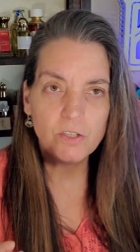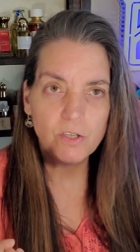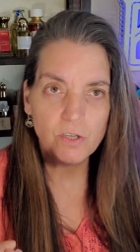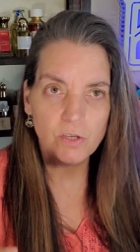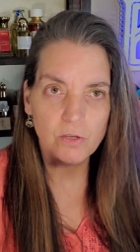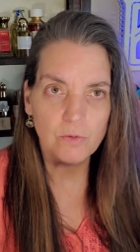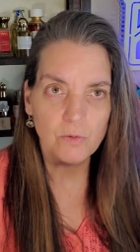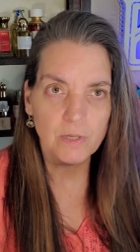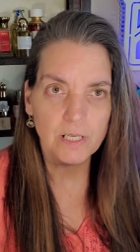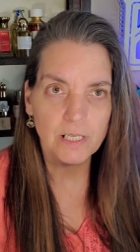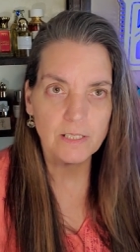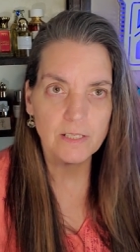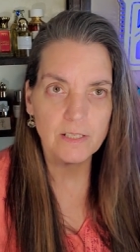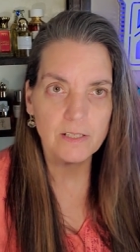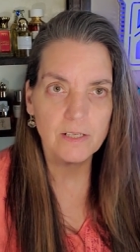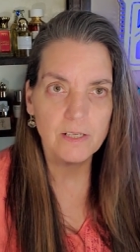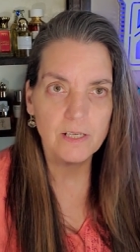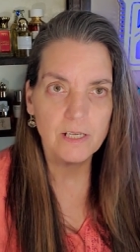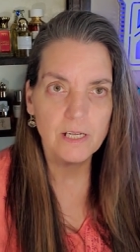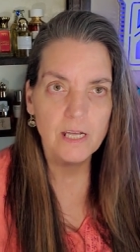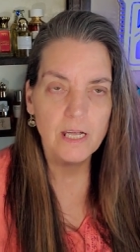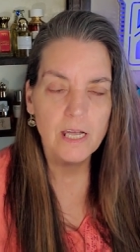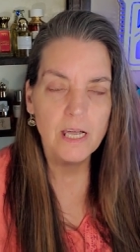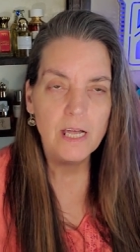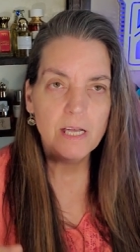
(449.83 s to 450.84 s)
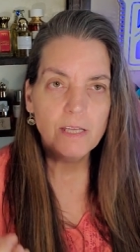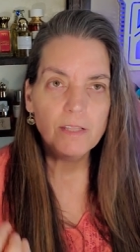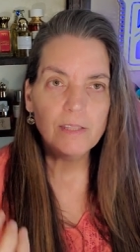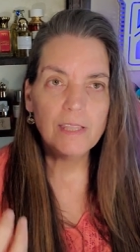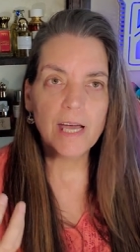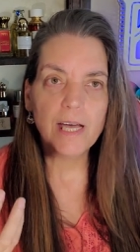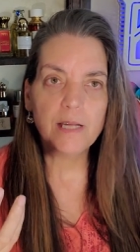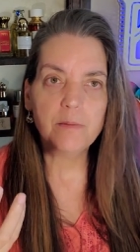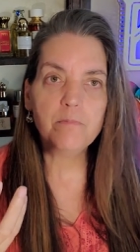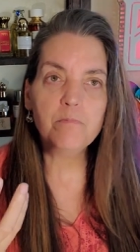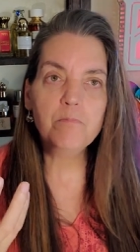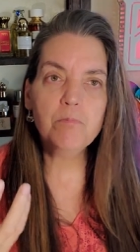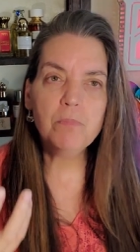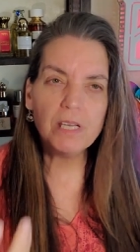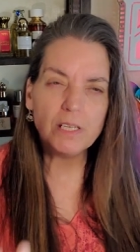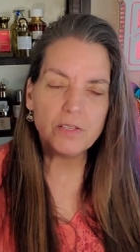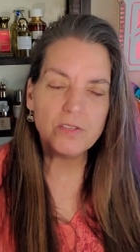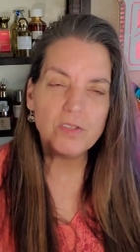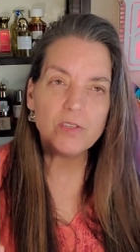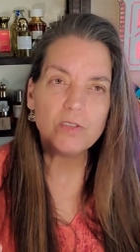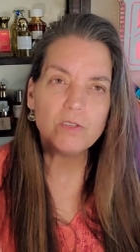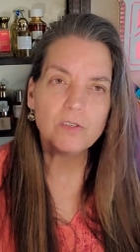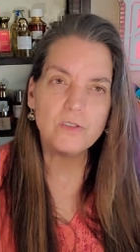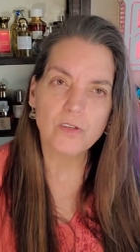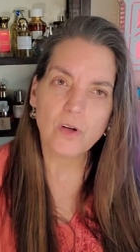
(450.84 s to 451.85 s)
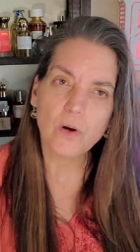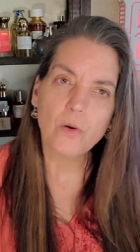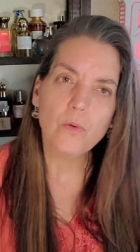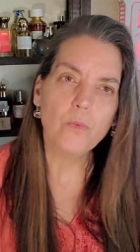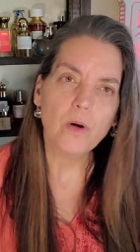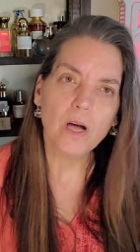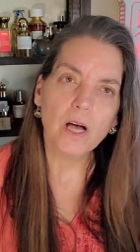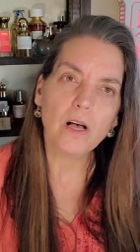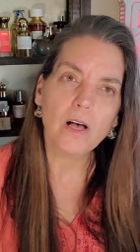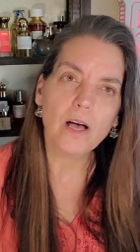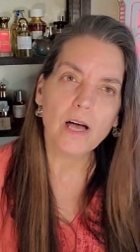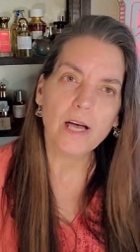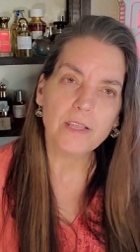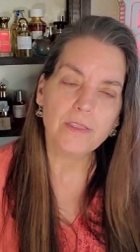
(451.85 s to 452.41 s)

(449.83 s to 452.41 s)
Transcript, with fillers: to it that mixes so well,